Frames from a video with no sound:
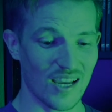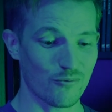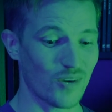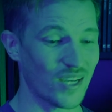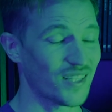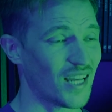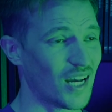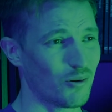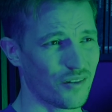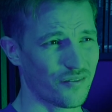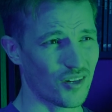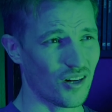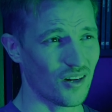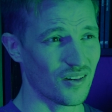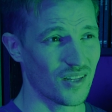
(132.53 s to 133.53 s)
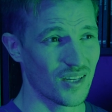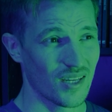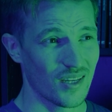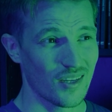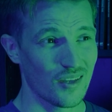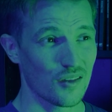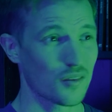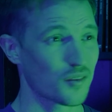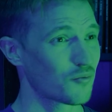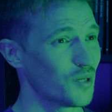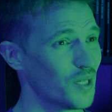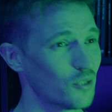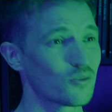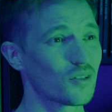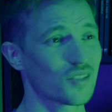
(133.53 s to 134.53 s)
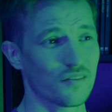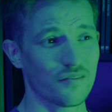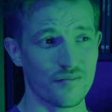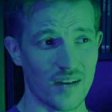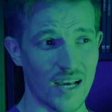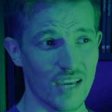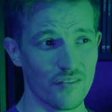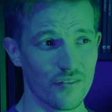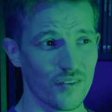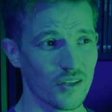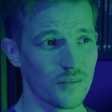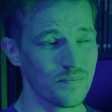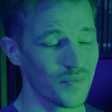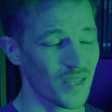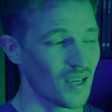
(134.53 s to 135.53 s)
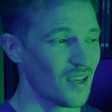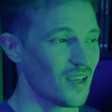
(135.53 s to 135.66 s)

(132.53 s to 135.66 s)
Right now I've got 3 units of 5 of them.